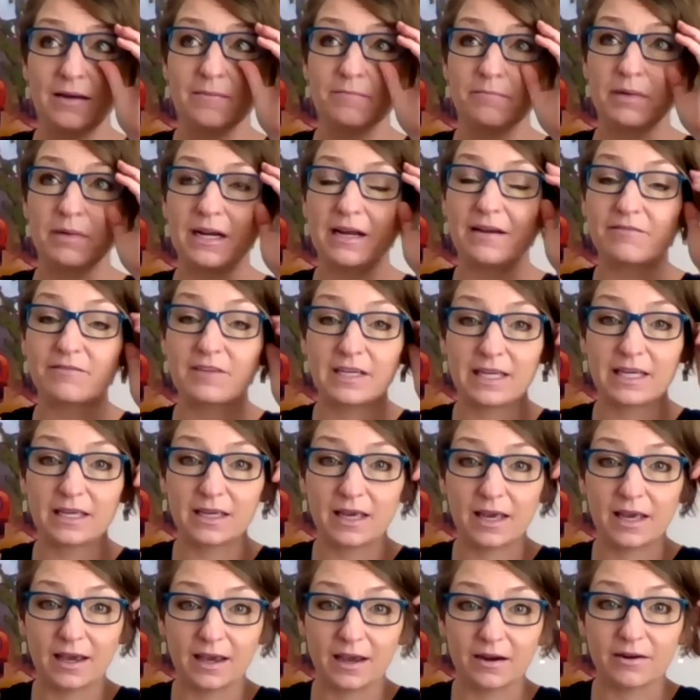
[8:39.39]
But I've
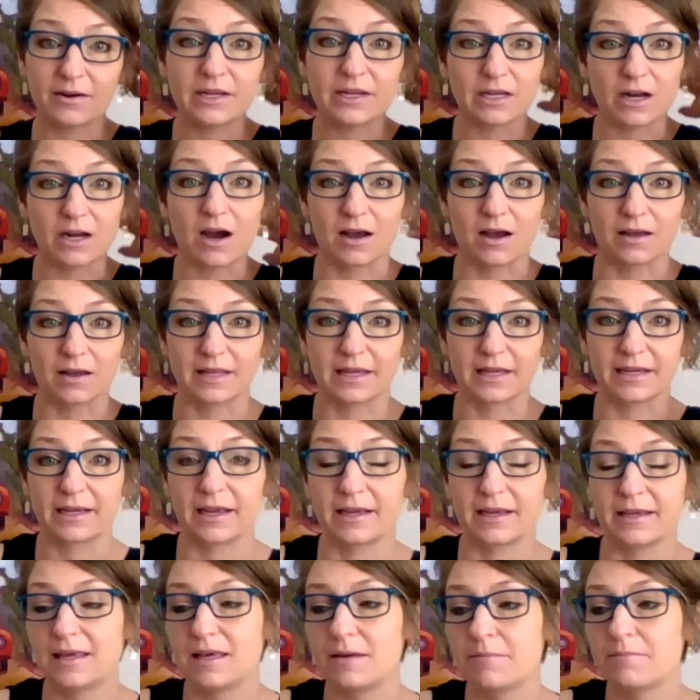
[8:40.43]
carried on, like I
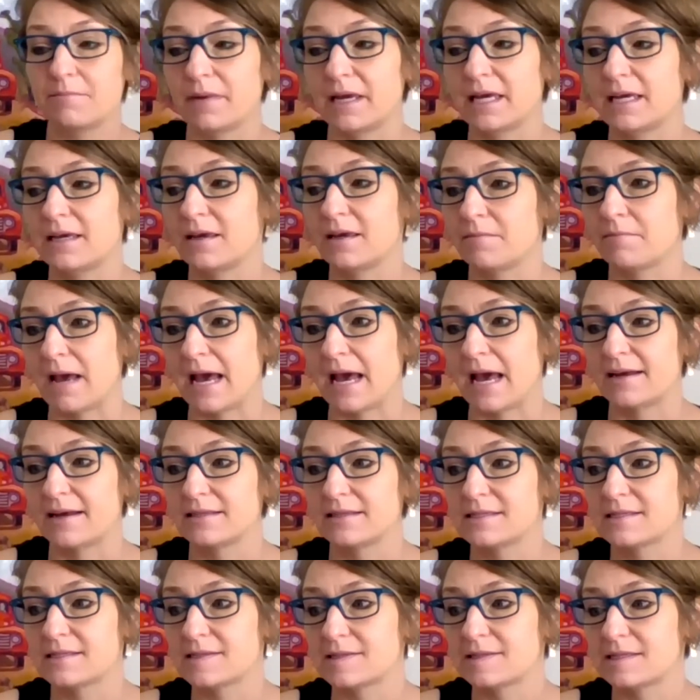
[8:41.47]
keep making
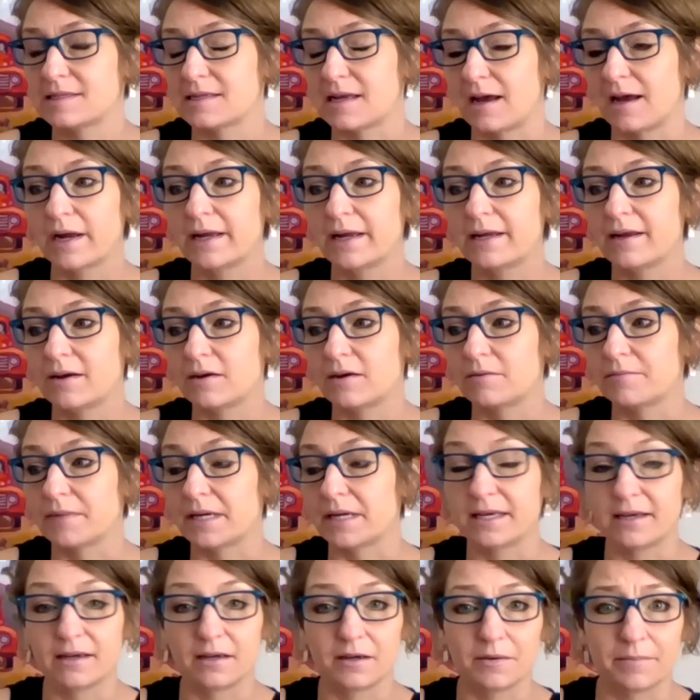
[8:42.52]
masks. Right now I'm
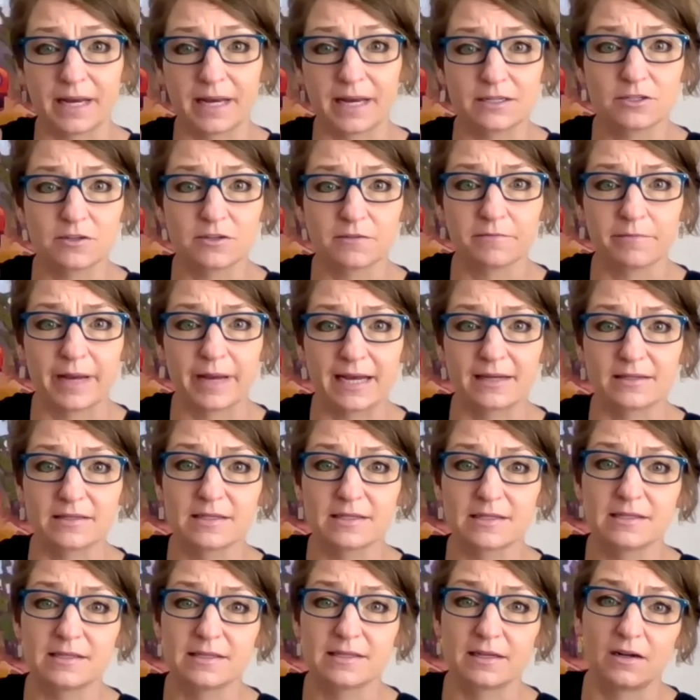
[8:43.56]
making a batch of
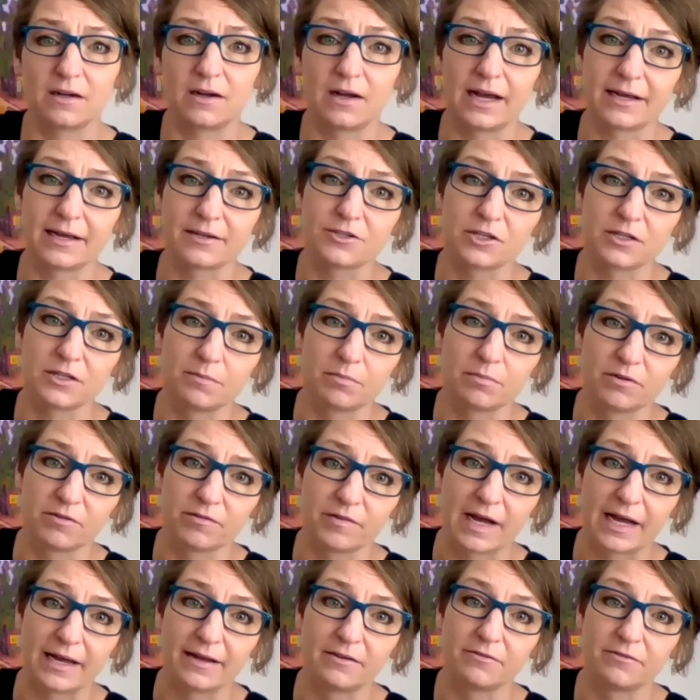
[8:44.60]
masks that I'll actually
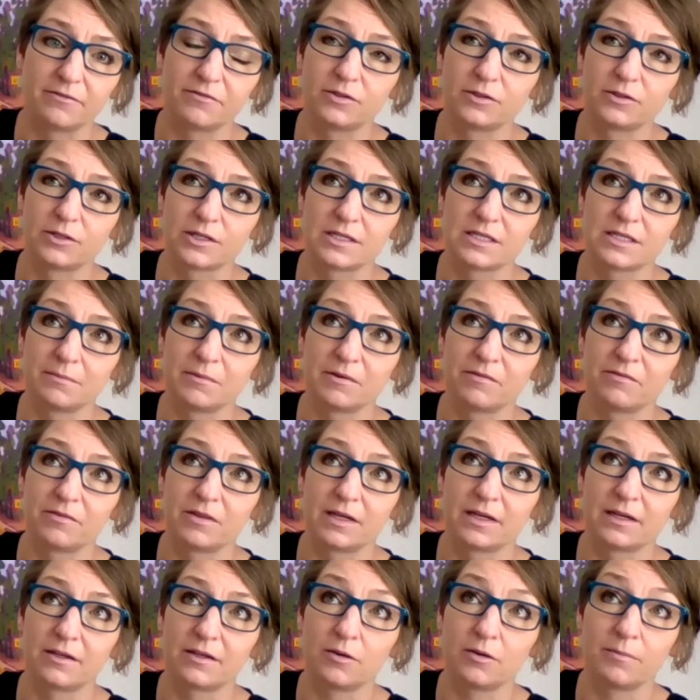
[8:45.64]
provide for some of
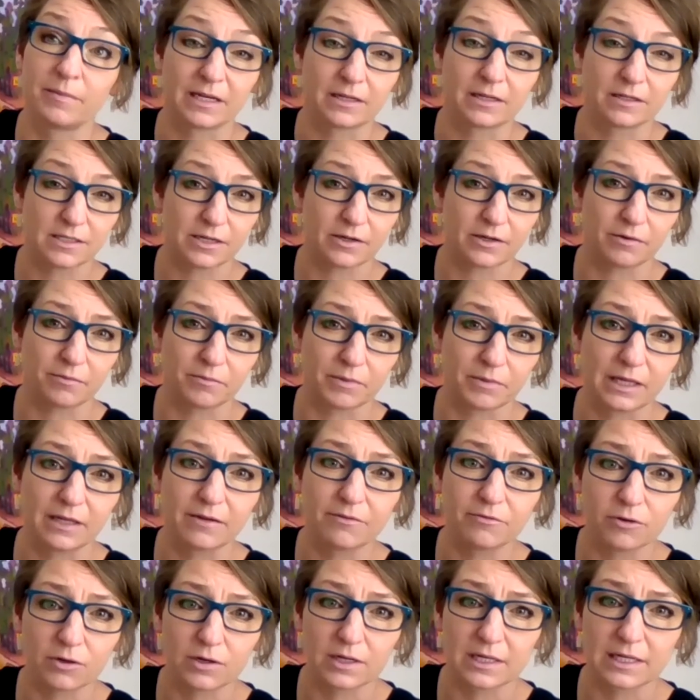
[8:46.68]
the humanitarian relief
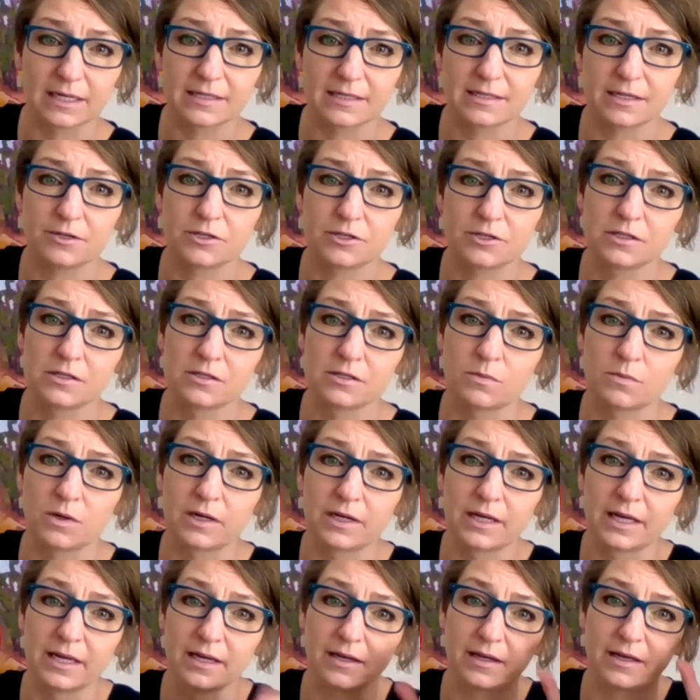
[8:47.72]
organizations
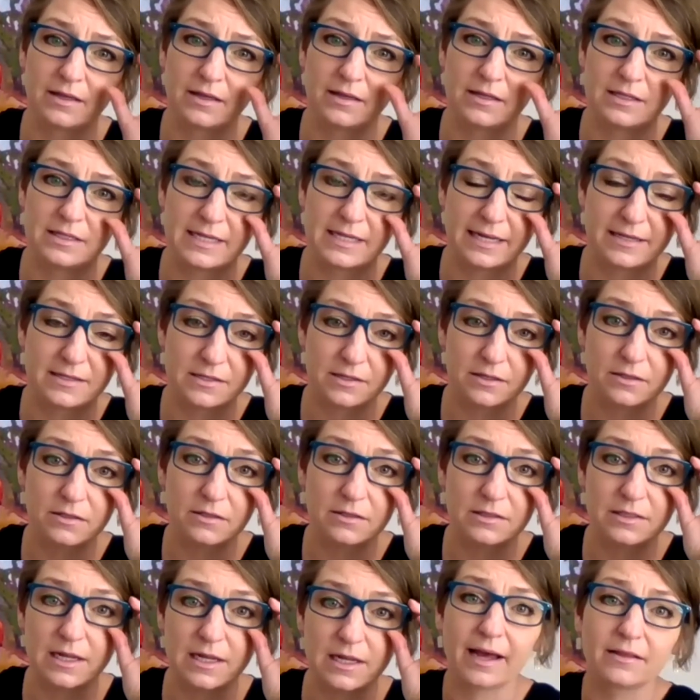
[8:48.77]
working in the desert
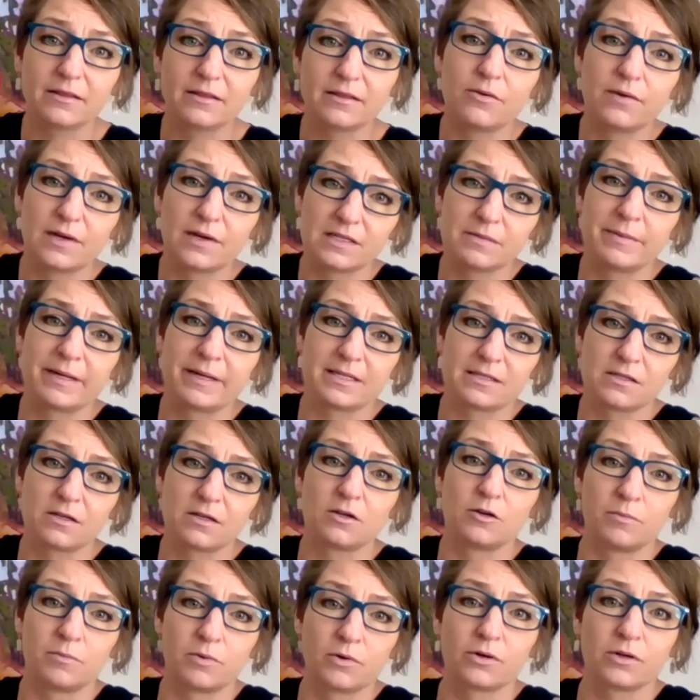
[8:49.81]
at the
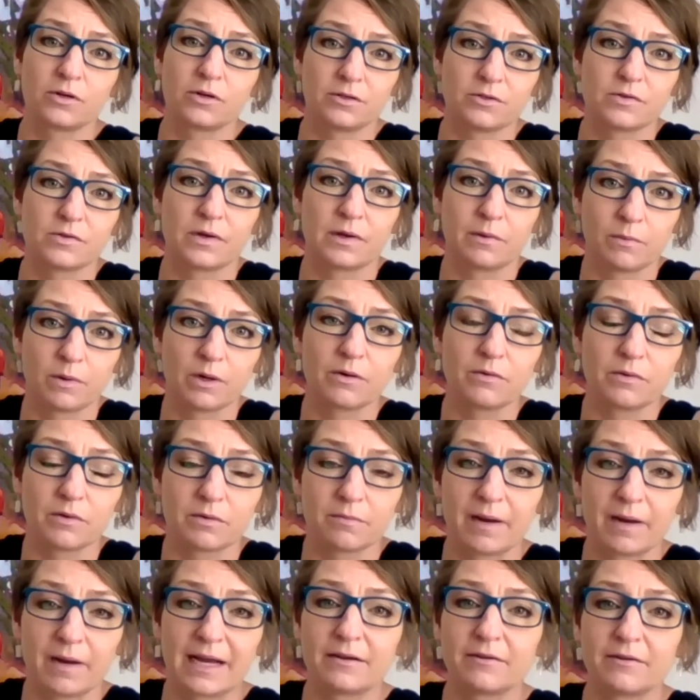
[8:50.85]
US-Mexico border doing work with
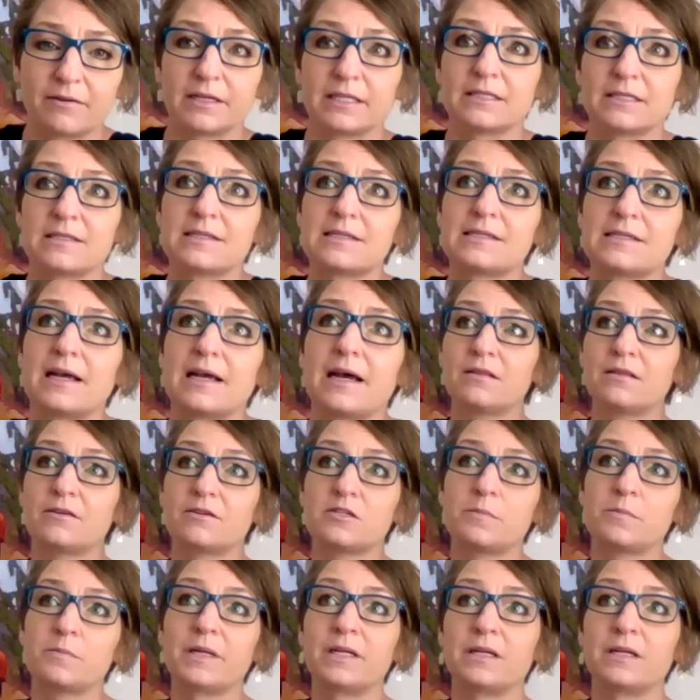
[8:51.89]
migrants. There's
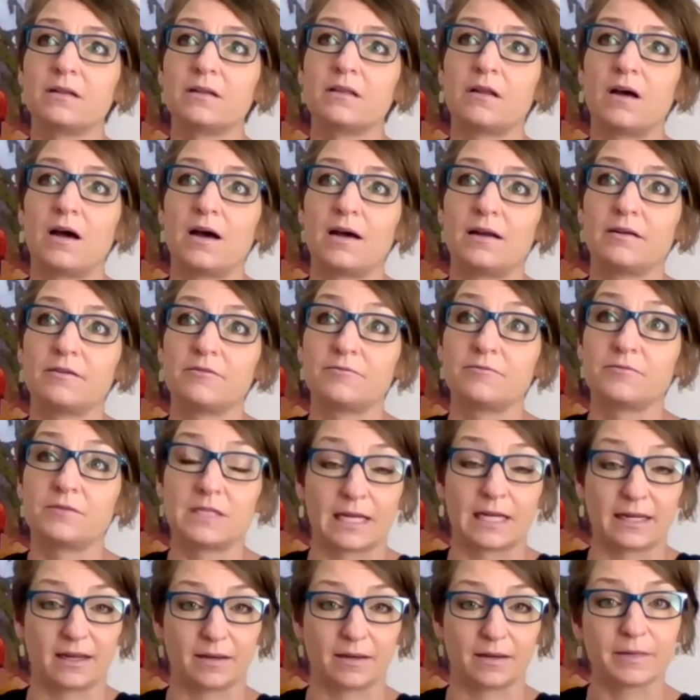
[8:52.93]
been a lot of
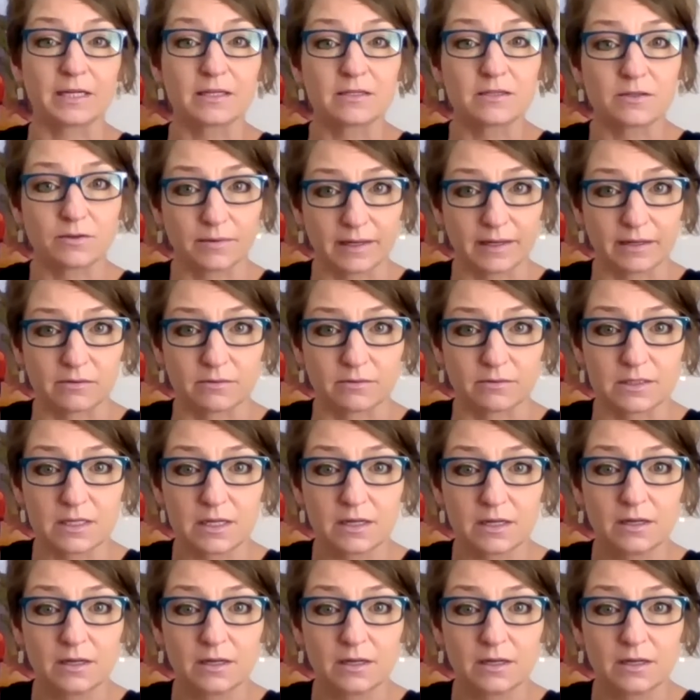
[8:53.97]
dynamics around